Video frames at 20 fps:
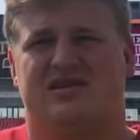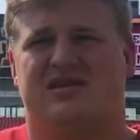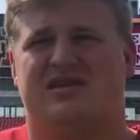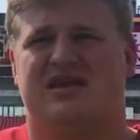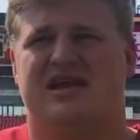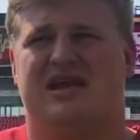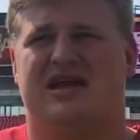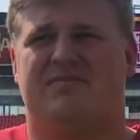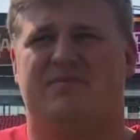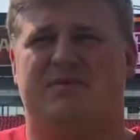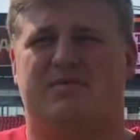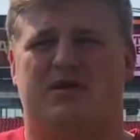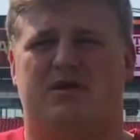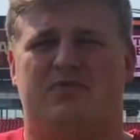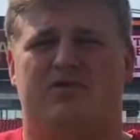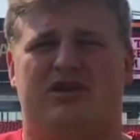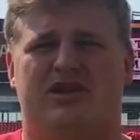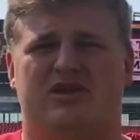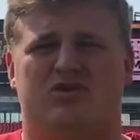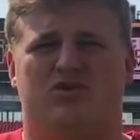Yeah, people are
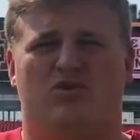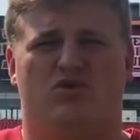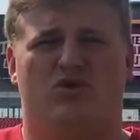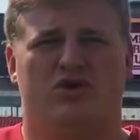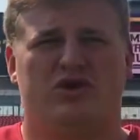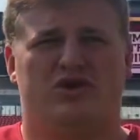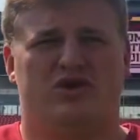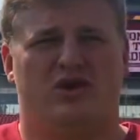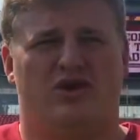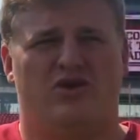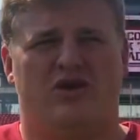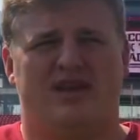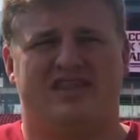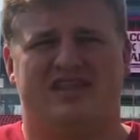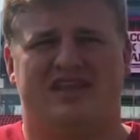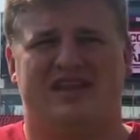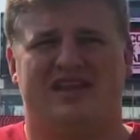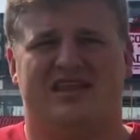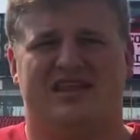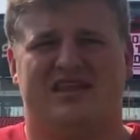pretty cool. You know, at
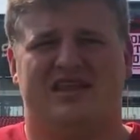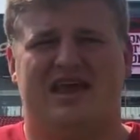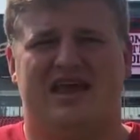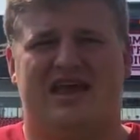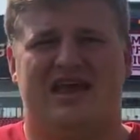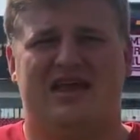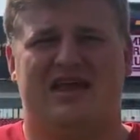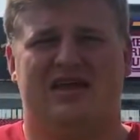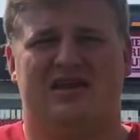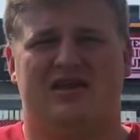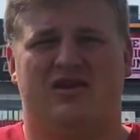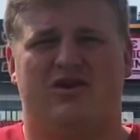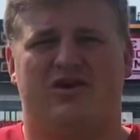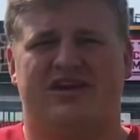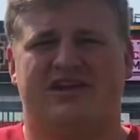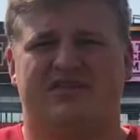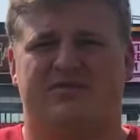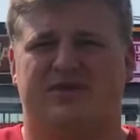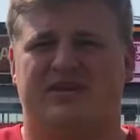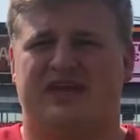the end of the day, you know,
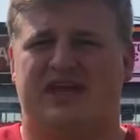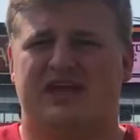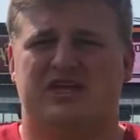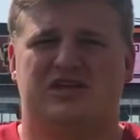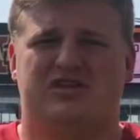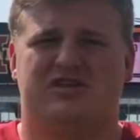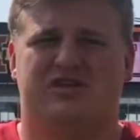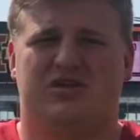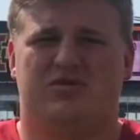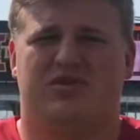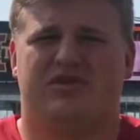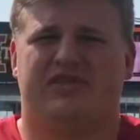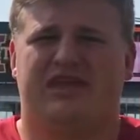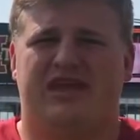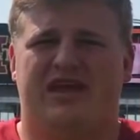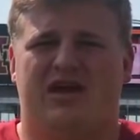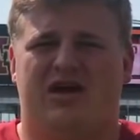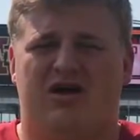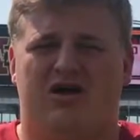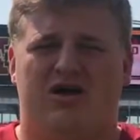expectations are what
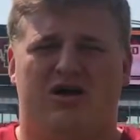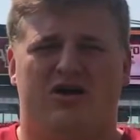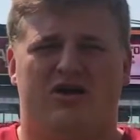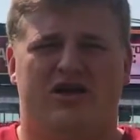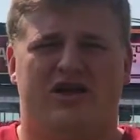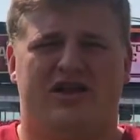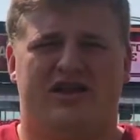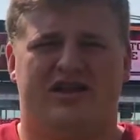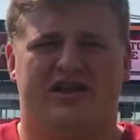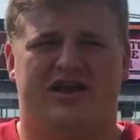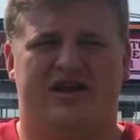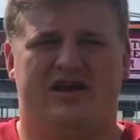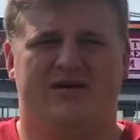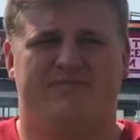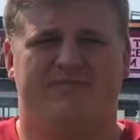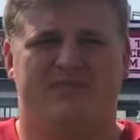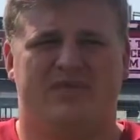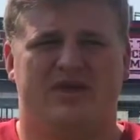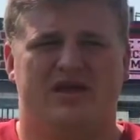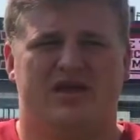they are, and
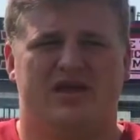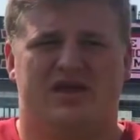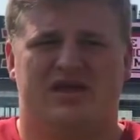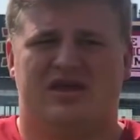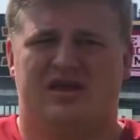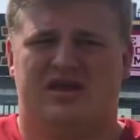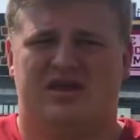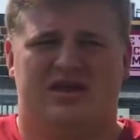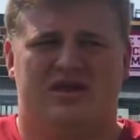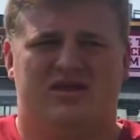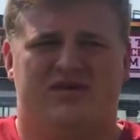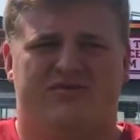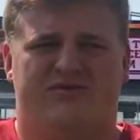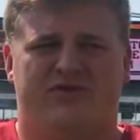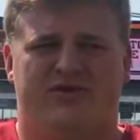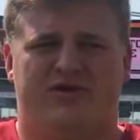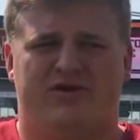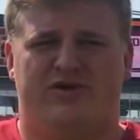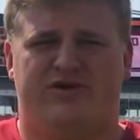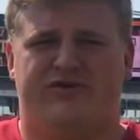
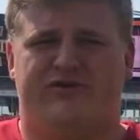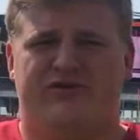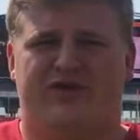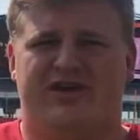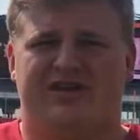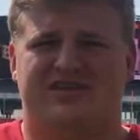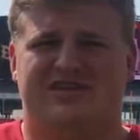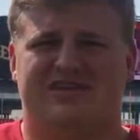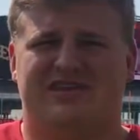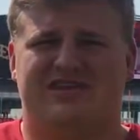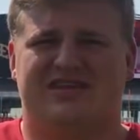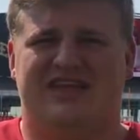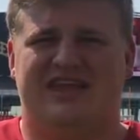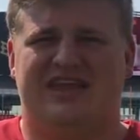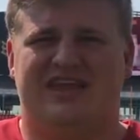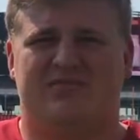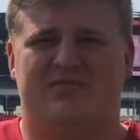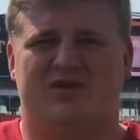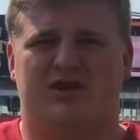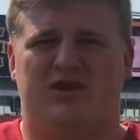for us as a
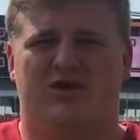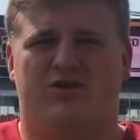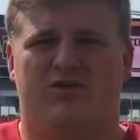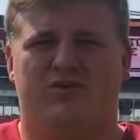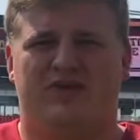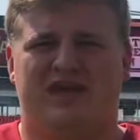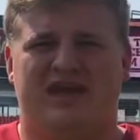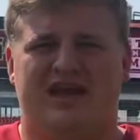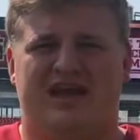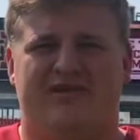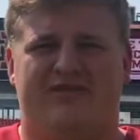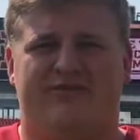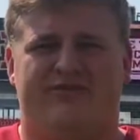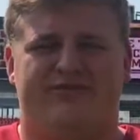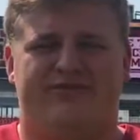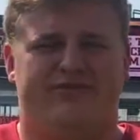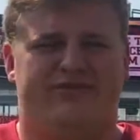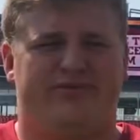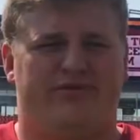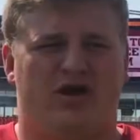team, you know, we have
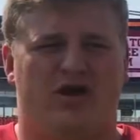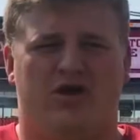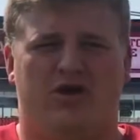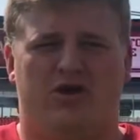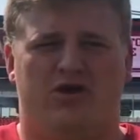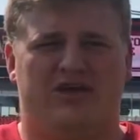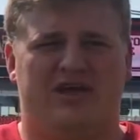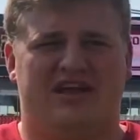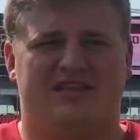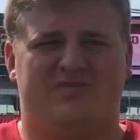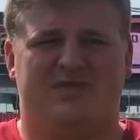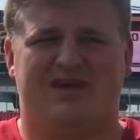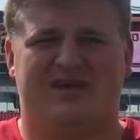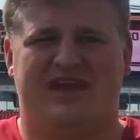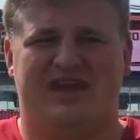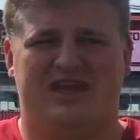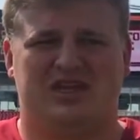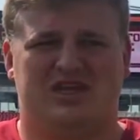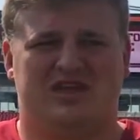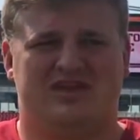our own
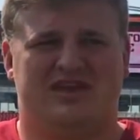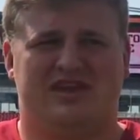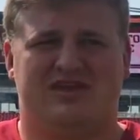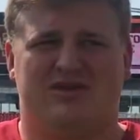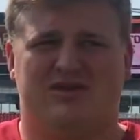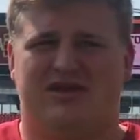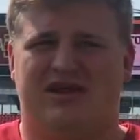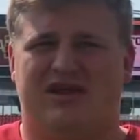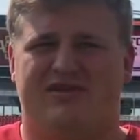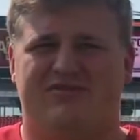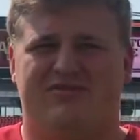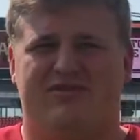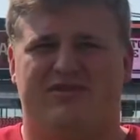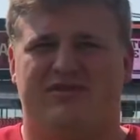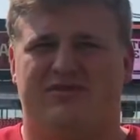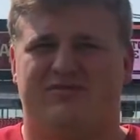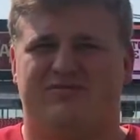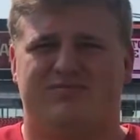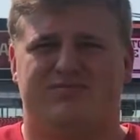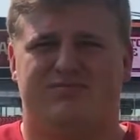expectations that
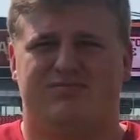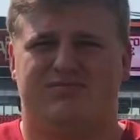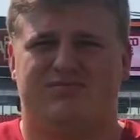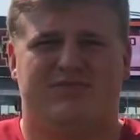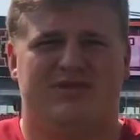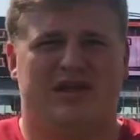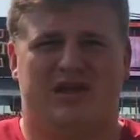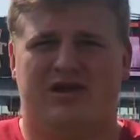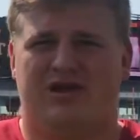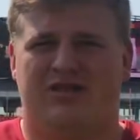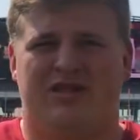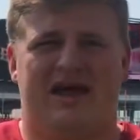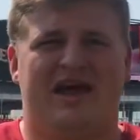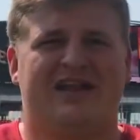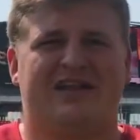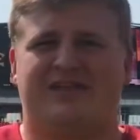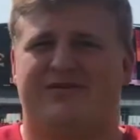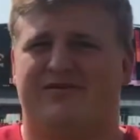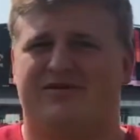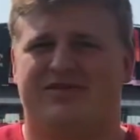are a
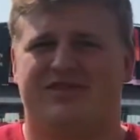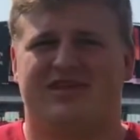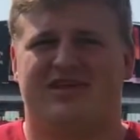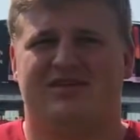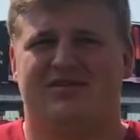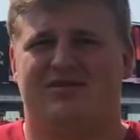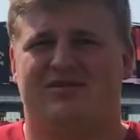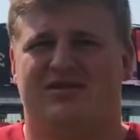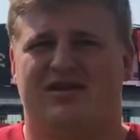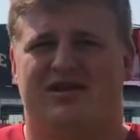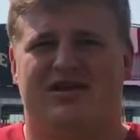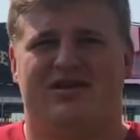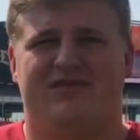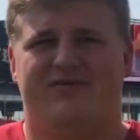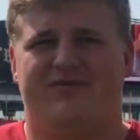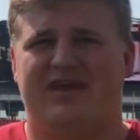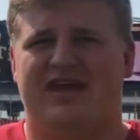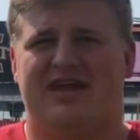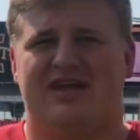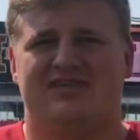lot different than
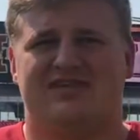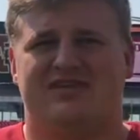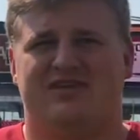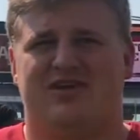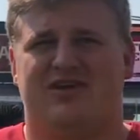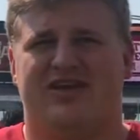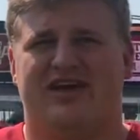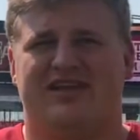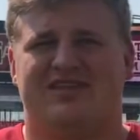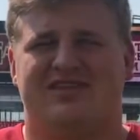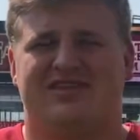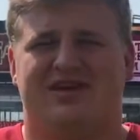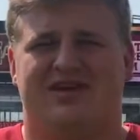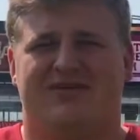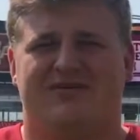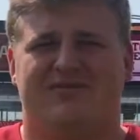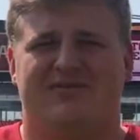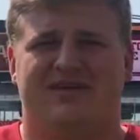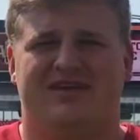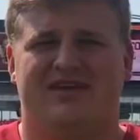fans and all that
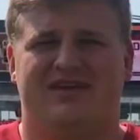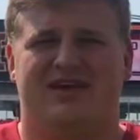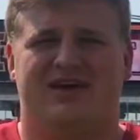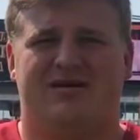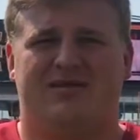stuff, and